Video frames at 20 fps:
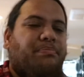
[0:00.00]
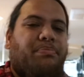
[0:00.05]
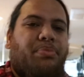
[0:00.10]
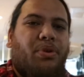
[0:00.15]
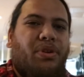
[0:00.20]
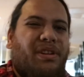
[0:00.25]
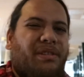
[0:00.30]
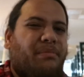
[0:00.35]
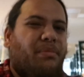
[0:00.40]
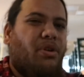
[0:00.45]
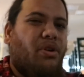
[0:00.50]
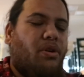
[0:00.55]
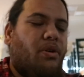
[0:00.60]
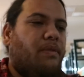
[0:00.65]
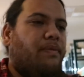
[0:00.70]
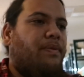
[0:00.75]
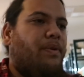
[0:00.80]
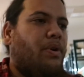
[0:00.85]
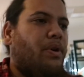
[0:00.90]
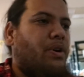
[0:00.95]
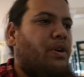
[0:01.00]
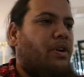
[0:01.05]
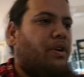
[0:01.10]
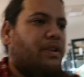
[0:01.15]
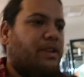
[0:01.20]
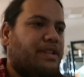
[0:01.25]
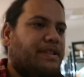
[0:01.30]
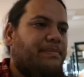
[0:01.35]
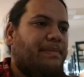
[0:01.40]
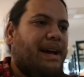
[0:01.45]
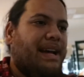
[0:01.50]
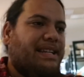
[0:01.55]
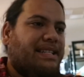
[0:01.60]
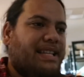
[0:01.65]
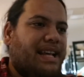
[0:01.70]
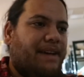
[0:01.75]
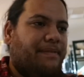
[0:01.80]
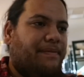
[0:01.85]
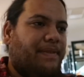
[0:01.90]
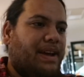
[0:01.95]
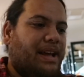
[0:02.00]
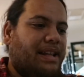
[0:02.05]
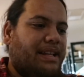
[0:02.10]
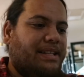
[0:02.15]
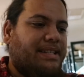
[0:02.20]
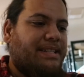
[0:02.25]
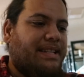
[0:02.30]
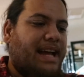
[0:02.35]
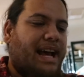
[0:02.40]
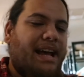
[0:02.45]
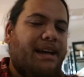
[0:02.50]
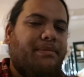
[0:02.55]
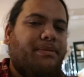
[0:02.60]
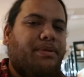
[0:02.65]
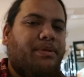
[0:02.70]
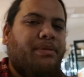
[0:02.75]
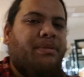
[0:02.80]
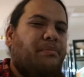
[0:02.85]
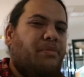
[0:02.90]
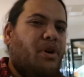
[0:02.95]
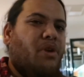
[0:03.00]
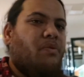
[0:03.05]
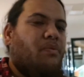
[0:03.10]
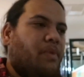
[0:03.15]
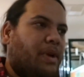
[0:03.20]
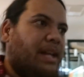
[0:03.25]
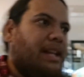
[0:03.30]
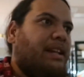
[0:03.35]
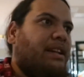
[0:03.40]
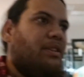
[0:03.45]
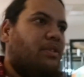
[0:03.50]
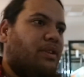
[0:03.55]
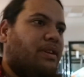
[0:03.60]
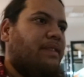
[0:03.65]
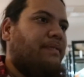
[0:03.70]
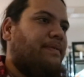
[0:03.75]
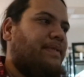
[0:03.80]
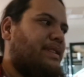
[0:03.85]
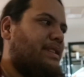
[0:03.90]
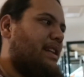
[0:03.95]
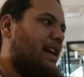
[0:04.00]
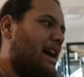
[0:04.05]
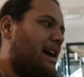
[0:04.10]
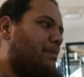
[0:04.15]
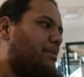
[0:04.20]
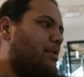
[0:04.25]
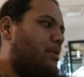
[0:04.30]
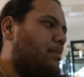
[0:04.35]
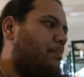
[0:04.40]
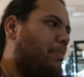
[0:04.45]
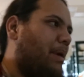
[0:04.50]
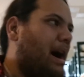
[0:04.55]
putting them on all four corners makes that fairly stable. Not really looking for stable,